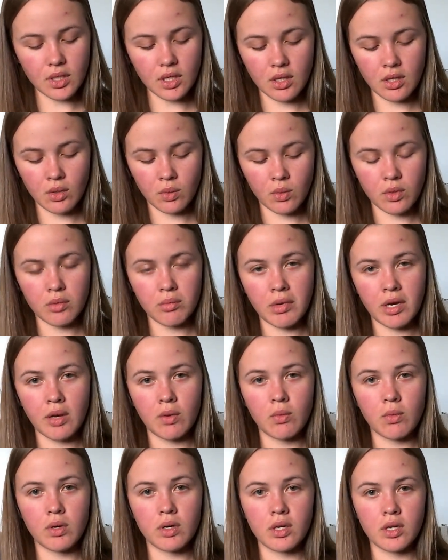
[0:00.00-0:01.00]
the
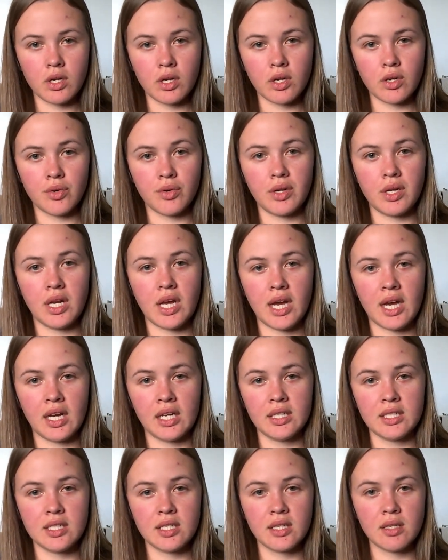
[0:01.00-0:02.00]
1x1 going
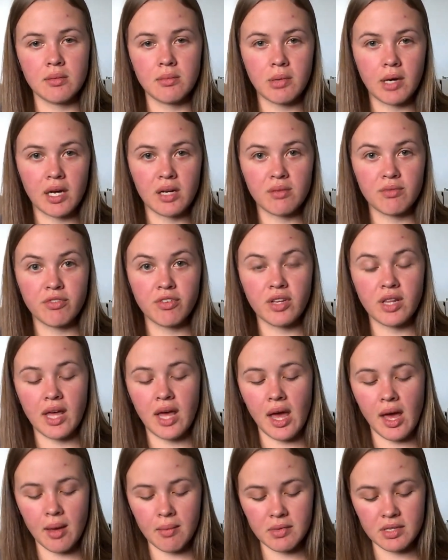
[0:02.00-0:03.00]
at the bottom for the
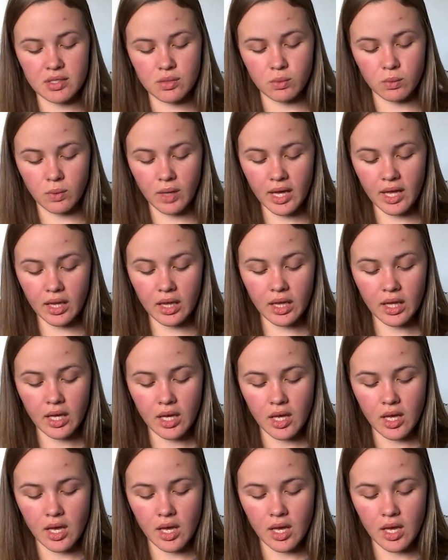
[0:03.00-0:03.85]
hem as well.